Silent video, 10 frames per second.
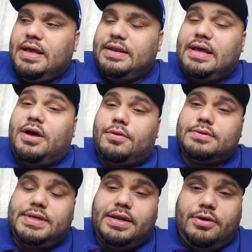Now,
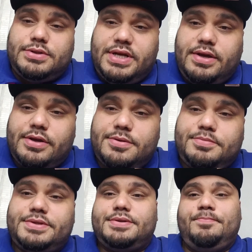Daniel
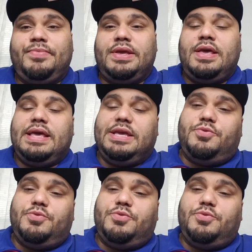Jacobs, he